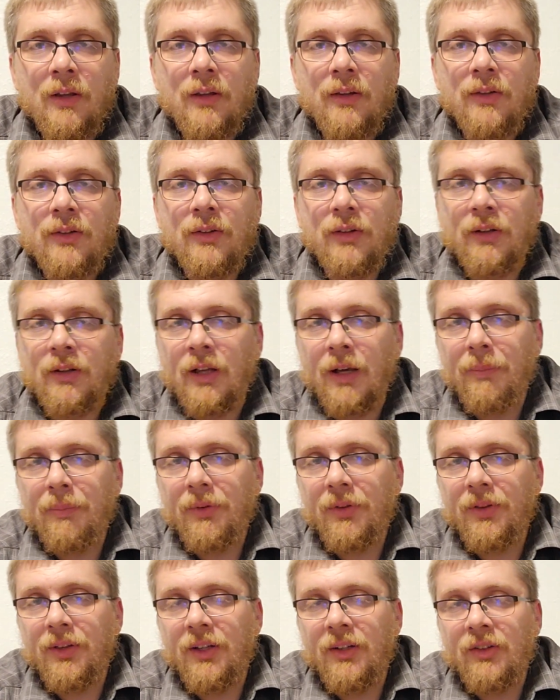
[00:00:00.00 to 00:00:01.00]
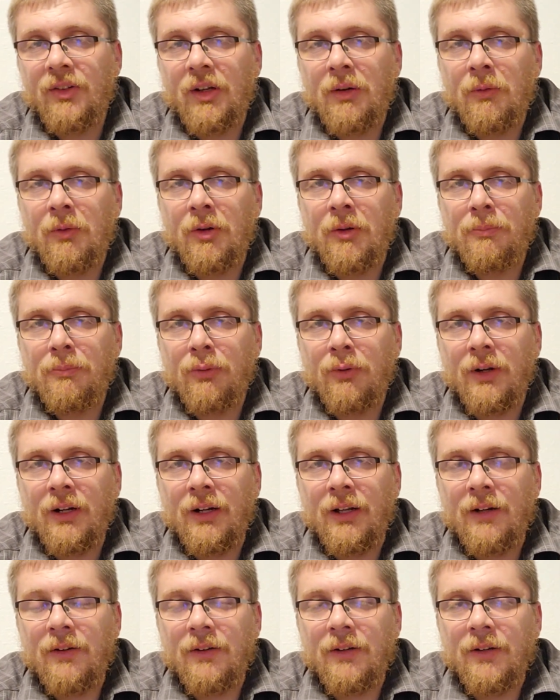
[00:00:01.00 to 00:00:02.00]
there's a couple things I want to point
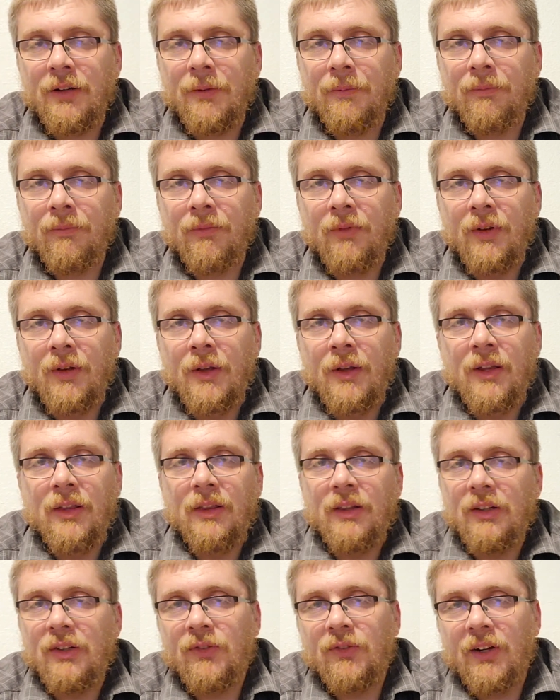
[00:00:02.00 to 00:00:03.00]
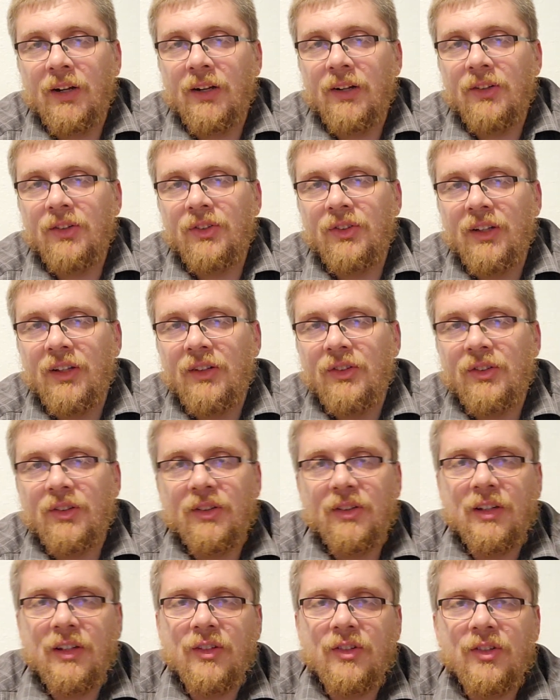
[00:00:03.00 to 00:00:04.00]
out here. These Pharisees and
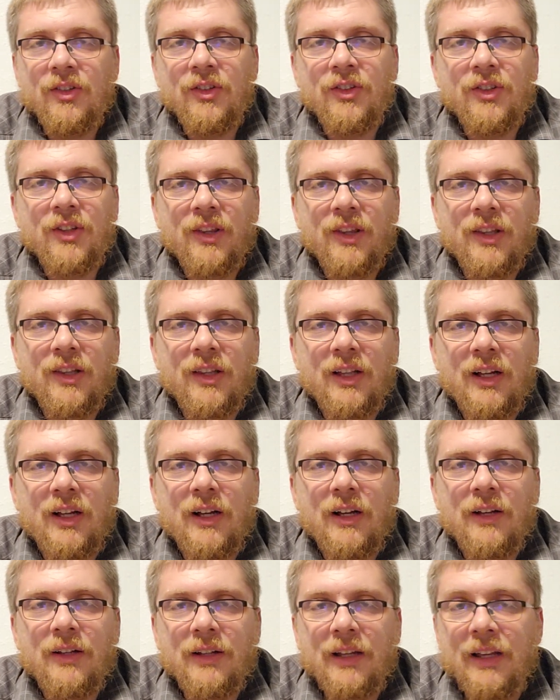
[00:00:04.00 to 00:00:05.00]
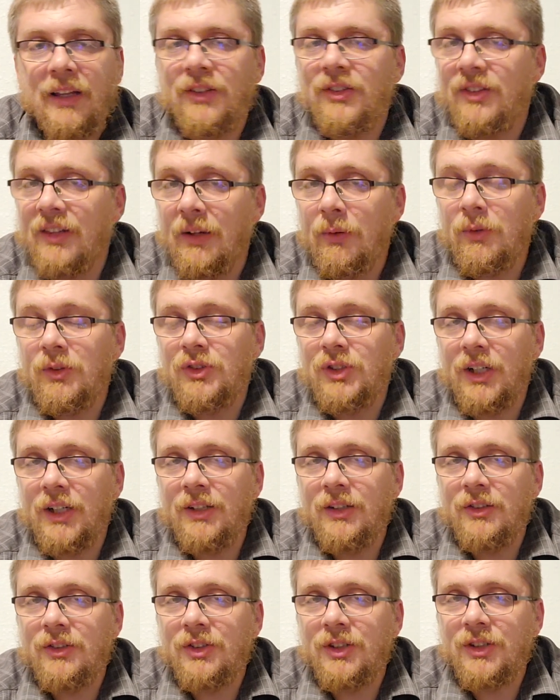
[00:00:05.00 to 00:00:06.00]
teachers of the law, yes, they were trying
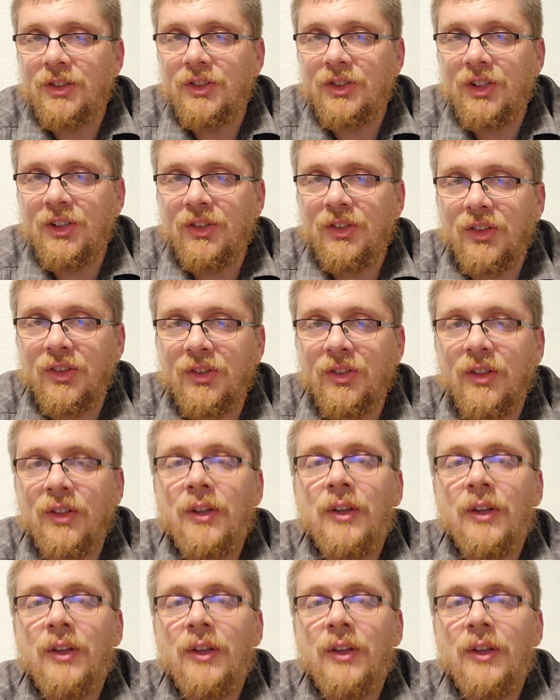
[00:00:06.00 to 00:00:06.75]
to trick Jesus.